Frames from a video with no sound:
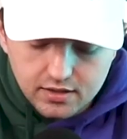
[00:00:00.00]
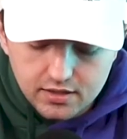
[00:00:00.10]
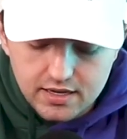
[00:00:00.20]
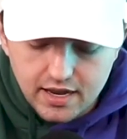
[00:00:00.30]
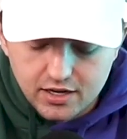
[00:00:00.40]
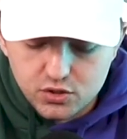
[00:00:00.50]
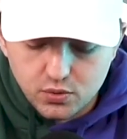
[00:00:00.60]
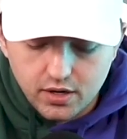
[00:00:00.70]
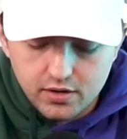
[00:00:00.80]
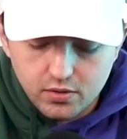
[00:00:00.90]
next
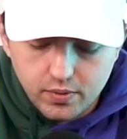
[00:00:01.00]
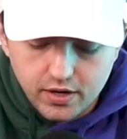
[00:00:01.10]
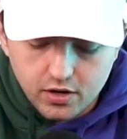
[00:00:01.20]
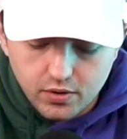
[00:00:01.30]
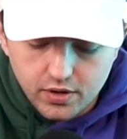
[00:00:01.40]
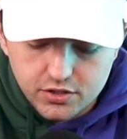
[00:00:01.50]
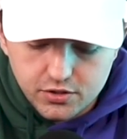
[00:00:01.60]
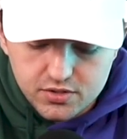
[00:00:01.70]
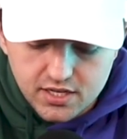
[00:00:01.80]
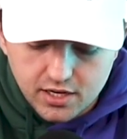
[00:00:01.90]
one we are going to
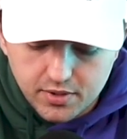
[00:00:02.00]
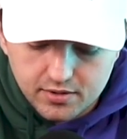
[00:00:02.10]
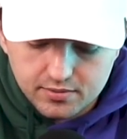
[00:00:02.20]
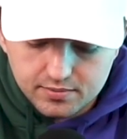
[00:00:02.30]
do cinnamon.